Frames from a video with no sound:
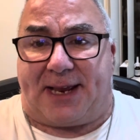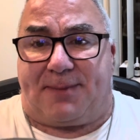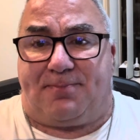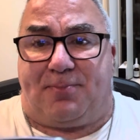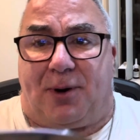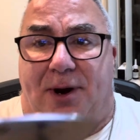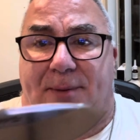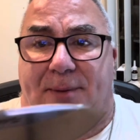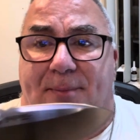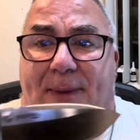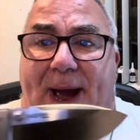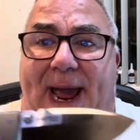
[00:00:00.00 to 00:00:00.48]

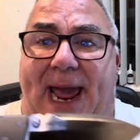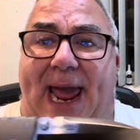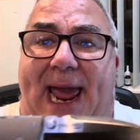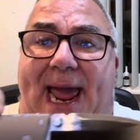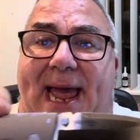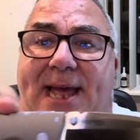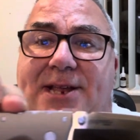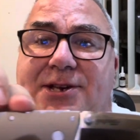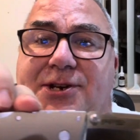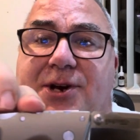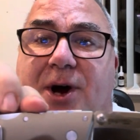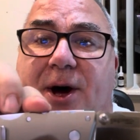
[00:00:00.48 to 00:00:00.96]
put my
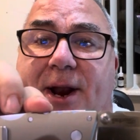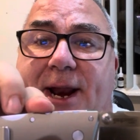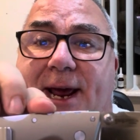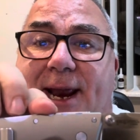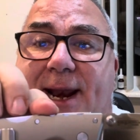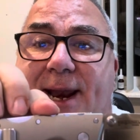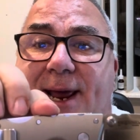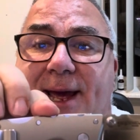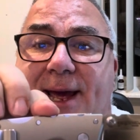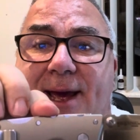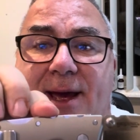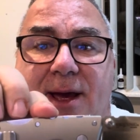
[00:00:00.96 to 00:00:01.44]
hands on
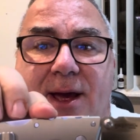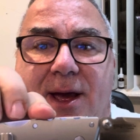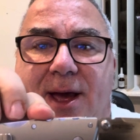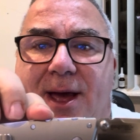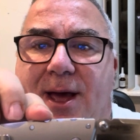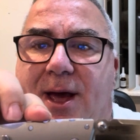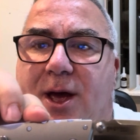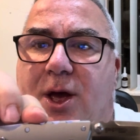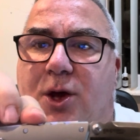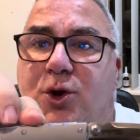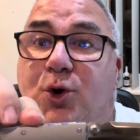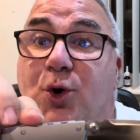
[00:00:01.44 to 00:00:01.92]
it,
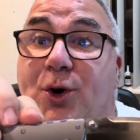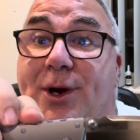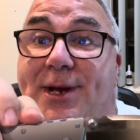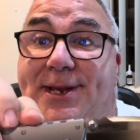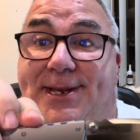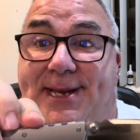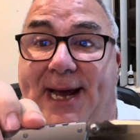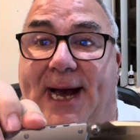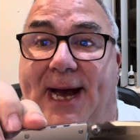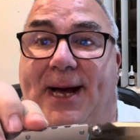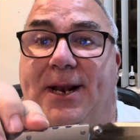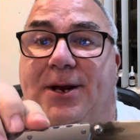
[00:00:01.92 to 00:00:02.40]
you could
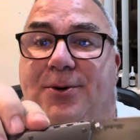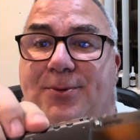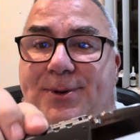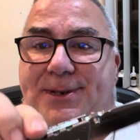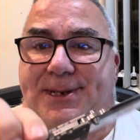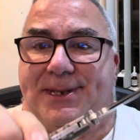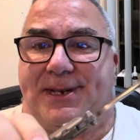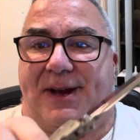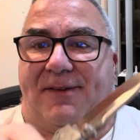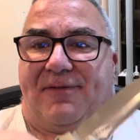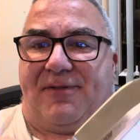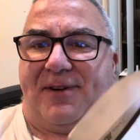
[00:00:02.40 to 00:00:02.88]
tell it was
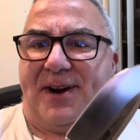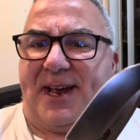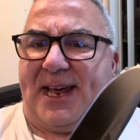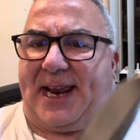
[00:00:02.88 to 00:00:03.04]
different.